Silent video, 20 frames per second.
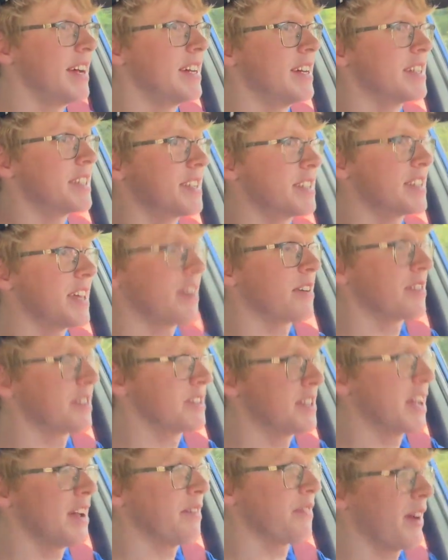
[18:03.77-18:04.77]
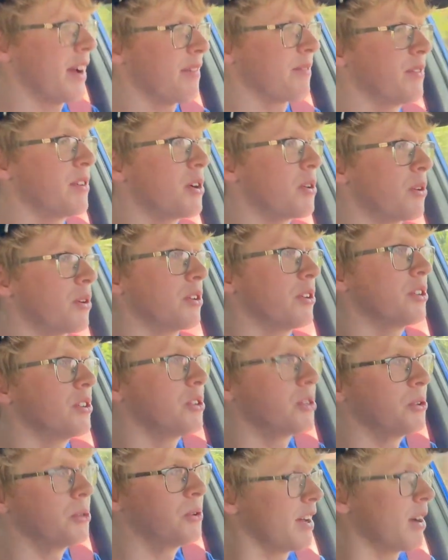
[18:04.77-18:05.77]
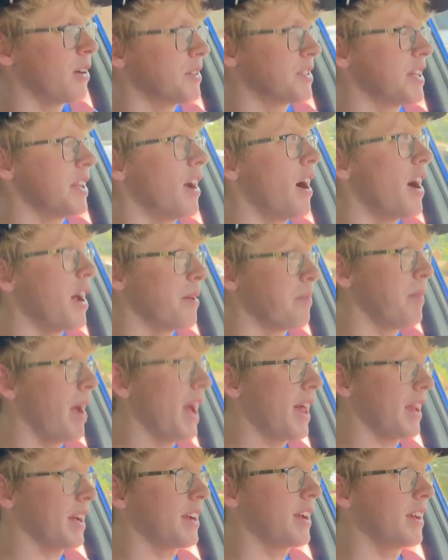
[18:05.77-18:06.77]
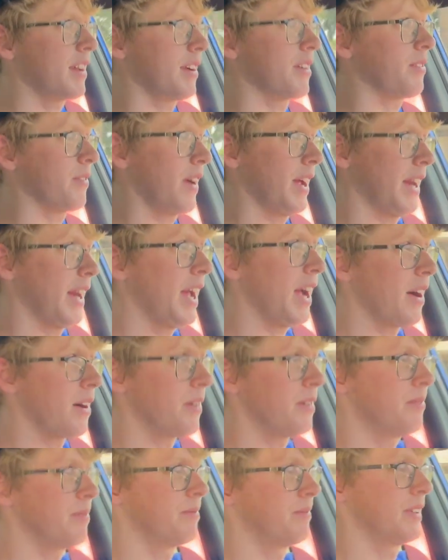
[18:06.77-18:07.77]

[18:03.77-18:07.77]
center diff. I have no clue. Oh, it's an automatic right now.